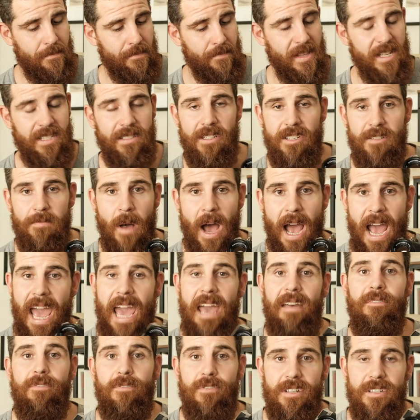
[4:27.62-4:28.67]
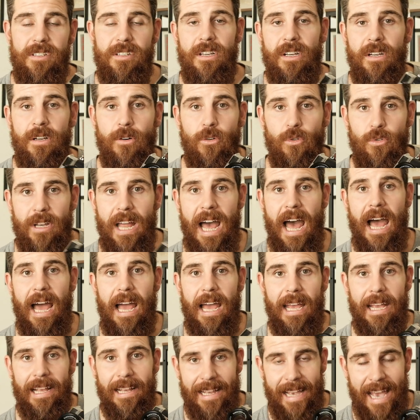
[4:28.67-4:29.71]
This is my every single
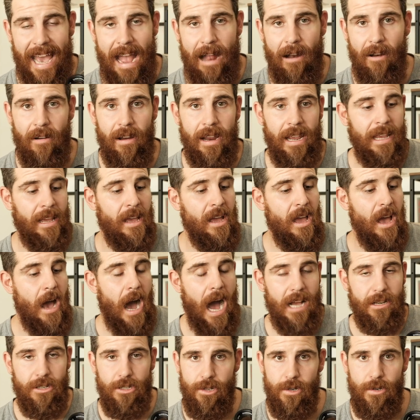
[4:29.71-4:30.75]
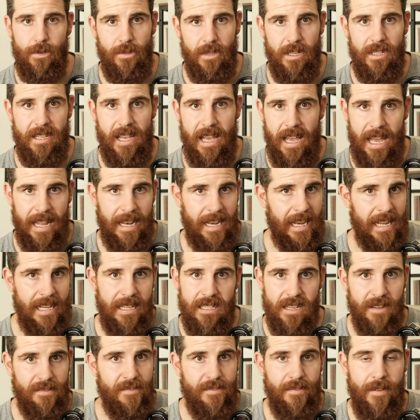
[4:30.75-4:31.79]
day carry. I shoot this at
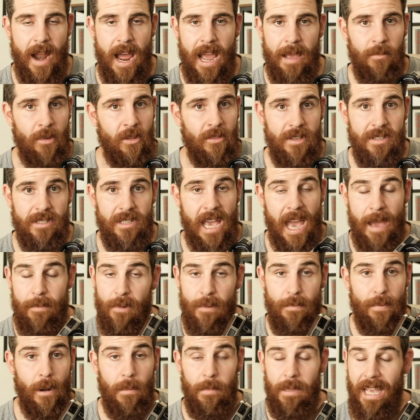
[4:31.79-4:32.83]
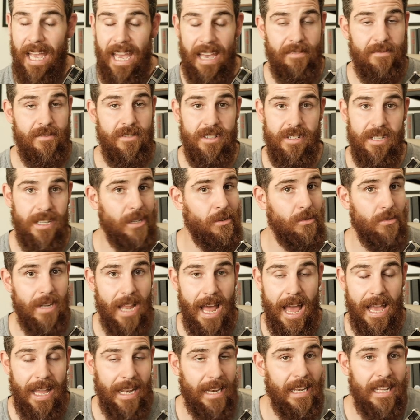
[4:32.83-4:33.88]
least a frame on this camera probably every single
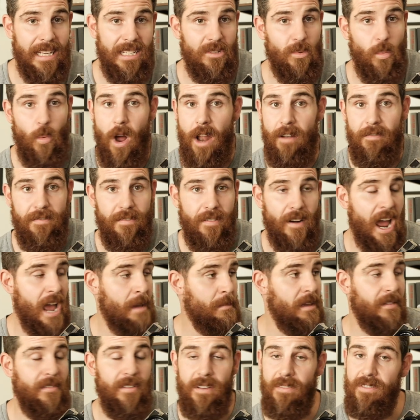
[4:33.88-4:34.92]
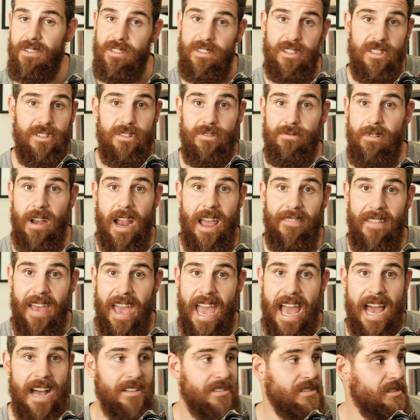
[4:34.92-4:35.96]
day, at least one frame, even if it's just around the
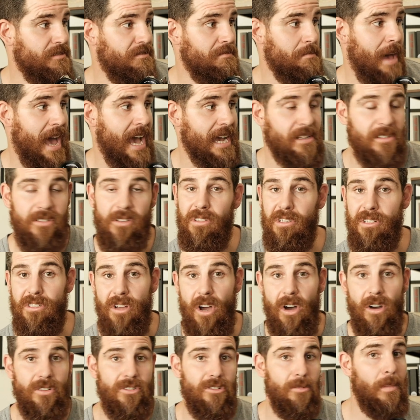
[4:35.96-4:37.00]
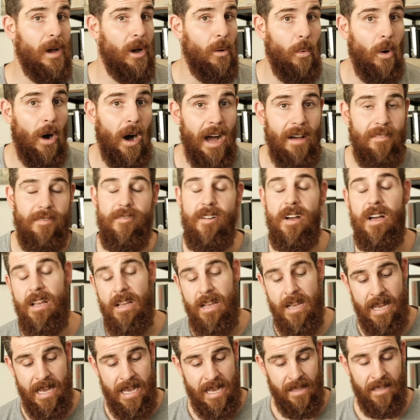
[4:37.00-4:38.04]
house of Max or the dogs or my wife.
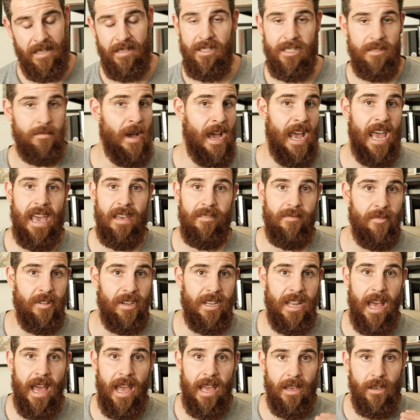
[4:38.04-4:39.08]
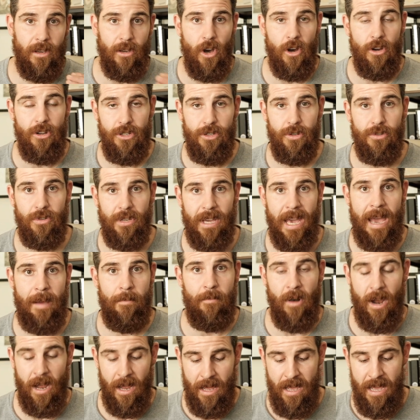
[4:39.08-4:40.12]
This is my everyday go-to
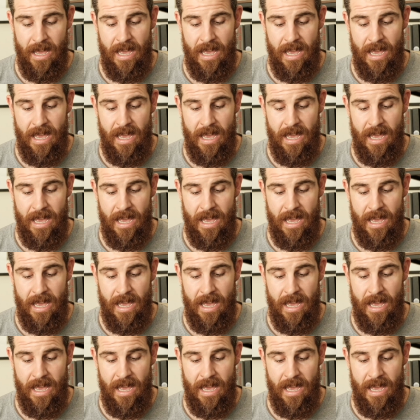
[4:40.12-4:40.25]
camera.